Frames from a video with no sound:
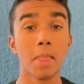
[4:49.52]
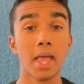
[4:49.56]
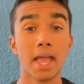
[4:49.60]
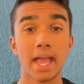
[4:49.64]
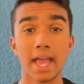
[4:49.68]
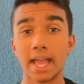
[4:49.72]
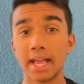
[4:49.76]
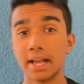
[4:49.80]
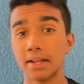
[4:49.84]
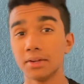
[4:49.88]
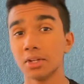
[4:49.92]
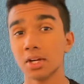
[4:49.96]

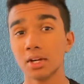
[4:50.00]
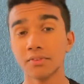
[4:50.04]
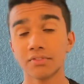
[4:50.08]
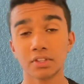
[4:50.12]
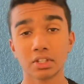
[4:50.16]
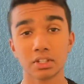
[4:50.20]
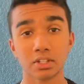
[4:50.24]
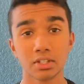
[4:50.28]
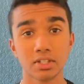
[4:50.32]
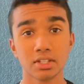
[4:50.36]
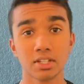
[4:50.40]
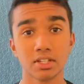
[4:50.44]
handoff
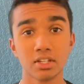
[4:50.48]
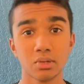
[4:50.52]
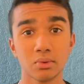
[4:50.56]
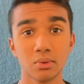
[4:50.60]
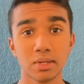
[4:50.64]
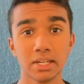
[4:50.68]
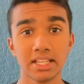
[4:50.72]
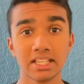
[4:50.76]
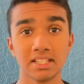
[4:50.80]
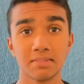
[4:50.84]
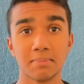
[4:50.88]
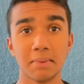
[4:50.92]
and
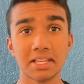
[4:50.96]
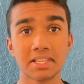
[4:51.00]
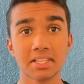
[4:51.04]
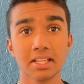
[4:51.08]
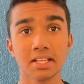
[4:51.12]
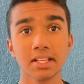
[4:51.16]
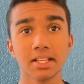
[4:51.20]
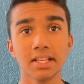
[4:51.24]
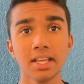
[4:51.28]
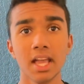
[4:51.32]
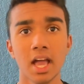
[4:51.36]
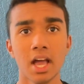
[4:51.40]
continuity is
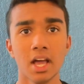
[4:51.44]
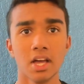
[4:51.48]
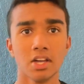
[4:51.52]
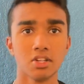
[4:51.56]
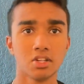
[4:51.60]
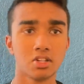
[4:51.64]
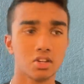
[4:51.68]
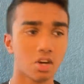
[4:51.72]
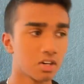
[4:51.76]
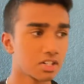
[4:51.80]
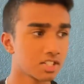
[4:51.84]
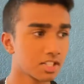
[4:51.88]
basically
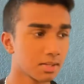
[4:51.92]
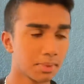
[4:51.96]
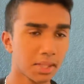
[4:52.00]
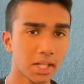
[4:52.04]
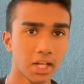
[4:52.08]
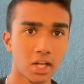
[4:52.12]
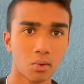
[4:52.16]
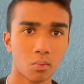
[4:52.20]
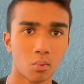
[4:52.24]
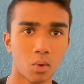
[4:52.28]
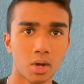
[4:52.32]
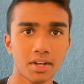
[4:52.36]
start
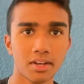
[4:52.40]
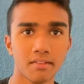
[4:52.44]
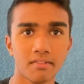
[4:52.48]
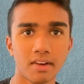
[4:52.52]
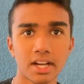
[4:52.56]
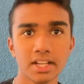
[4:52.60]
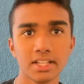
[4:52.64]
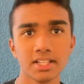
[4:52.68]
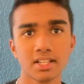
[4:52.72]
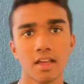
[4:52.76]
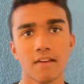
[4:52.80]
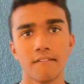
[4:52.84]
something on one
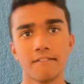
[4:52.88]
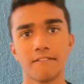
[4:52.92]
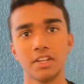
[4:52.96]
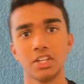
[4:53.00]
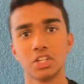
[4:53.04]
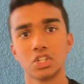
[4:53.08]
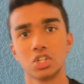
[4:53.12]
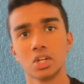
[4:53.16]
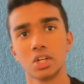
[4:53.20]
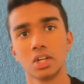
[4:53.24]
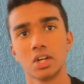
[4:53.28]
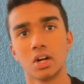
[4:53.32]
device,
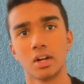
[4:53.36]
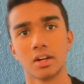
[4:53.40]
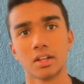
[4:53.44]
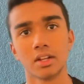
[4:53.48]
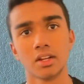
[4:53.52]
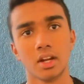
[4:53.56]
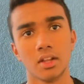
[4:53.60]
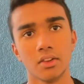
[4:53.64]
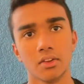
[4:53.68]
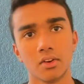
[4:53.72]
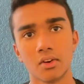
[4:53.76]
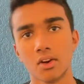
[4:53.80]
finish it on
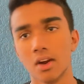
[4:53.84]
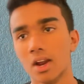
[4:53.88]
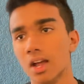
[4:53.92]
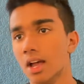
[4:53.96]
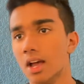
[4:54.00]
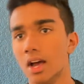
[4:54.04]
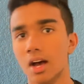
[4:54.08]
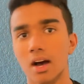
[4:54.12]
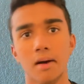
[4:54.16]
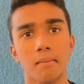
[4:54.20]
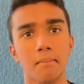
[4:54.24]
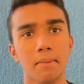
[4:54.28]
another.
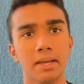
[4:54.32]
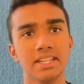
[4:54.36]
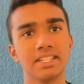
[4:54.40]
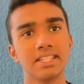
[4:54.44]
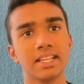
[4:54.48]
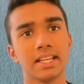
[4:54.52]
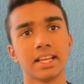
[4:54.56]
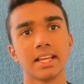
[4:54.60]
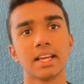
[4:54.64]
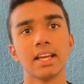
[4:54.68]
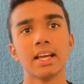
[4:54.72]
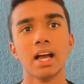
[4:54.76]

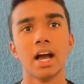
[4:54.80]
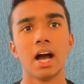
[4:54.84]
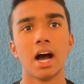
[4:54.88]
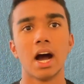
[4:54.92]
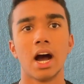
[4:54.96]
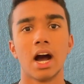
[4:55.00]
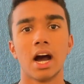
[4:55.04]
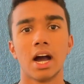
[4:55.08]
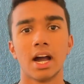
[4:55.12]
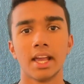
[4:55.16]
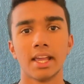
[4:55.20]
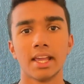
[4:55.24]
Amazing.
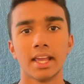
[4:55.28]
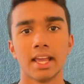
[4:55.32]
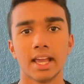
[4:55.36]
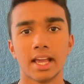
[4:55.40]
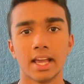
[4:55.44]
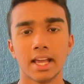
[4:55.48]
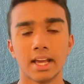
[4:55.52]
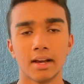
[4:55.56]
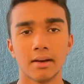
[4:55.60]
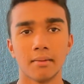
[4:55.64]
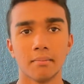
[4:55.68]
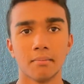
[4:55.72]
I
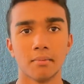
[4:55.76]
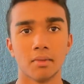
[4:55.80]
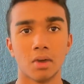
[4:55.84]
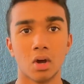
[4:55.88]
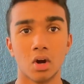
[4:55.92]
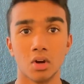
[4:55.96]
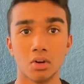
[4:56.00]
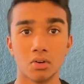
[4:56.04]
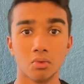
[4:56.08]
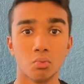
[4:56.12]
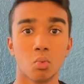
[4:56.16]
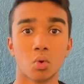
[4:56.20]
am
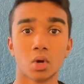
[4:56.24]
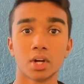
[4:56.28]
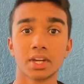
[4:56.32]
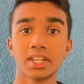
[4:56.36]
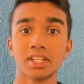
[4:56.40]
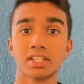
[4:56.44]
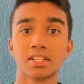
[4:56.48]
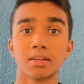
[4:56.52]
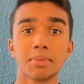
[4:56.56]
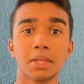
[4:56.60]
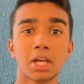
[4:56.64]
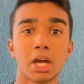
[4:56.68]

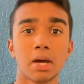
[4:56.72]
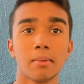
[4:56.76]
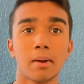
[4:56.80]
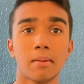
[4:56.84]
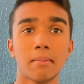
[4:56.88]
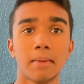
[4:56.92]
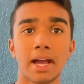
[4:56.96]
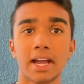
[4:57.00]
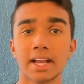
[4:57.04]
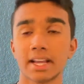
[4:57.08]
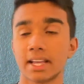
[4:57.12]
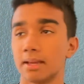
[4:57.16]
working something on my
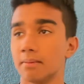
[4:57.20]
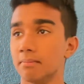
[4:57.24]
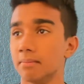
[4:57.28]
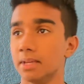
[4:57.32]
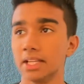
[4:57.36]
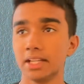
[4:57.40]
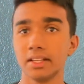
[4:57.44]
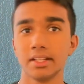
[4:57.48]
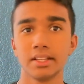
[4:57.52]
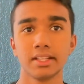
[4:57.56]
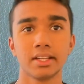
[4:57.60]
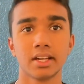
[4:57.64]
Mac,
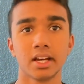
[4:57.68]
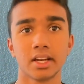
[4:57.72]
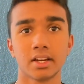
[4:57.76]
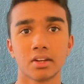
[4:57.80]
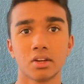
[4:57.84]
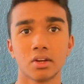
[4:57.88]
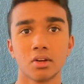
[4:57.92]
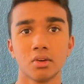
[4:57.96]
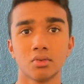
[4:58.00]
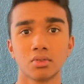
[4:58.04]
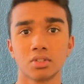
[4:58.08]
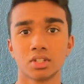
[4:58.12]
immediately got to
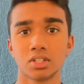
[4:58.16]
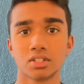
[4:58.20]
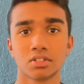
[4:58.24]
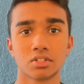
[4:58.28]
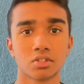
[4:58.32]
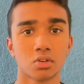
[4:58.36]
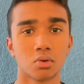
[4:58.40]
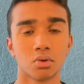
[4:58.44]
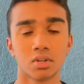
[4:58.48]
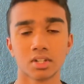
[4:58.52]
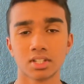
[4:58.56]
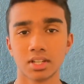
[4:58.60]
go to the
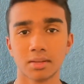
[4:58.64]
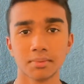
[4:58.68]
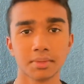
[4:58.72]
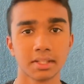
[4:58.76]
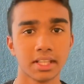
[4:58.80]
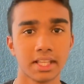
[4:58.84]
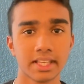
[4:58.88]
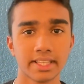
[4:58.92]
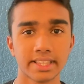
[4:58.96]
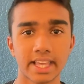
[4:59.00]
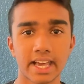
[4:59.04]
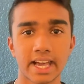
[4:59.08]
store, something
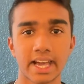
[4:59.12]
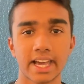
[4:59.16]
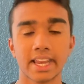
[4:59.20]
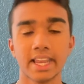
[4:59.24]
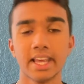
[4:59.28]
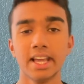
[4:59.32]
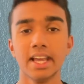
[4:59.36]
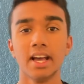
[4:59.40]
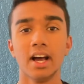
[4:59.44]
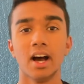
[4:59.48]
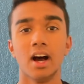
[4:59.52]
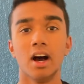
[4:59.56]
like
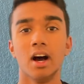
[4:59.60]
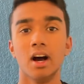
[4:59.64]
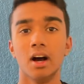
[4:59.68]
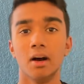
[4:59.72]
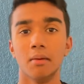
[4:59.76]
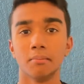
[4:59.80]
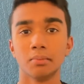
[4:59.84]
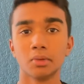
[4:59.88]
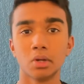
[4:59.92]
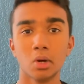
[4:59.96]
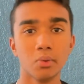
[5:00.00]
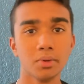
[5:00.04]
that.
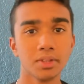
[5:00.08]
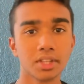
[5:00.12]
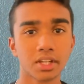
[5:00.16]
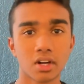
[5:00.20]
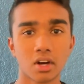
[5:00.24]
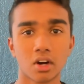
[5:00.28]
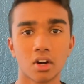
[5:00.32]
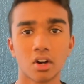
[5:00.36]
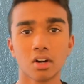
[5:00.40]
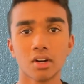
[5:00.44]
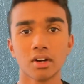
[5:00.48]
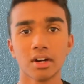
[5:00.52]
go in the
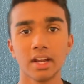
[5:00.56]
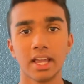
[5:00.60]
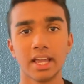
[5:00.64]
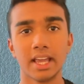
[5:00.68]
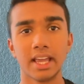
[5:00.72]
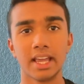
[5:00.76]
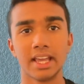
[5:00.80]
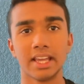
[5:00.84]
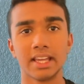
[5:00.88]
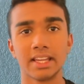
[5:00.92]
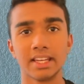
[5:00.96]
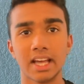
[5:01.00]
car
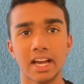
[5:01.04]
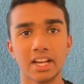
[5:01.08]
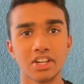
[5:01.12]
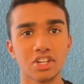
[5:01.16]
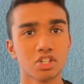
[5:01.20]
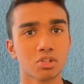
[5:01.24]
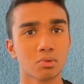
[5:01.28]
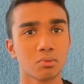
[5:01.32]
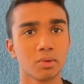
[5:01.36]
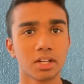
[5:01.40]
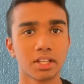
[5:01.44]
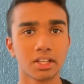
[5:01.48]
and I
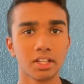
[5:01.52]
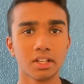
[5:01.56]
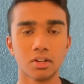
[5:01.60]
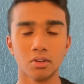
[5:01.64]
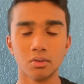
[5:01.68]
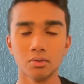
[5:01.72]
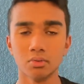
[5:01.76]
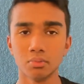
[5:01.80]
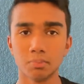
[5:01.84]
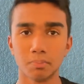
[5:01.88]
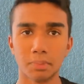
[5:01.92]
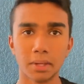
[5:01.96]
just want
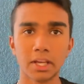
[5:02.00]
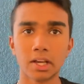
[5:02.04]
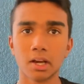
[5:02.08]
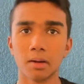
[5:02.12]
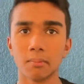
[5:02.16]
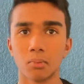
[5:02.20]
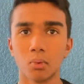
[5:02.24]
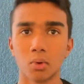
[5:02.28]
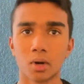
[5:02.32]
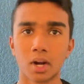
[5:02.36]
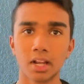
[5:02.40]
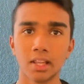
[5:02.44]
to, pick
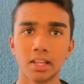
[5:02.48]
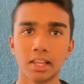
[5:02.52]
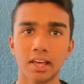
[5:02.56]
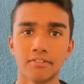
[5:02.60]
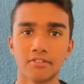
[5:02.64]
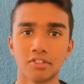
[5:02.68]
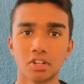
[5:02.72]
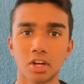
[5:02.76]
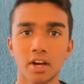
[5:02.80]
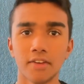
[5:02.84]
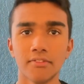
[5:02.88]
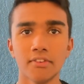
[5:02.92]
up where I
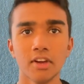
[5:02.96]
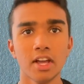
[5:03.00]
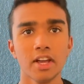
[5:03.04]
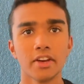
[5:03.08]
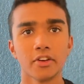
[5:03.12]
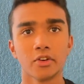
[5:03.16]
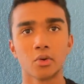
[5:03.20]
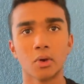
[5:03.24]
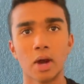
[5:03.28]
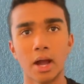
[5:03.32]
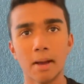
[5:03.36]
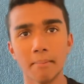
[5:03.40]
left off,
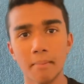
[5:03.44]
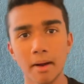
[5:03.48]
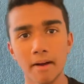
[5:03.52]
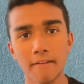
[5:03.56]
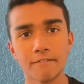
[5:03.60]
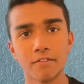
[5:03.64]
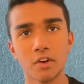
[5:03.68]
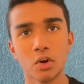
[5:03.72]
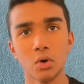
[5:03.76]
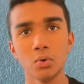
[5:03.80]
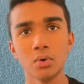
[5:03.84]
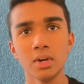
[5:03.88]
grab my
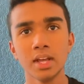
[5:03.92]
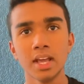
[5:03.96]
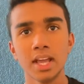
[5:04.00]
phone,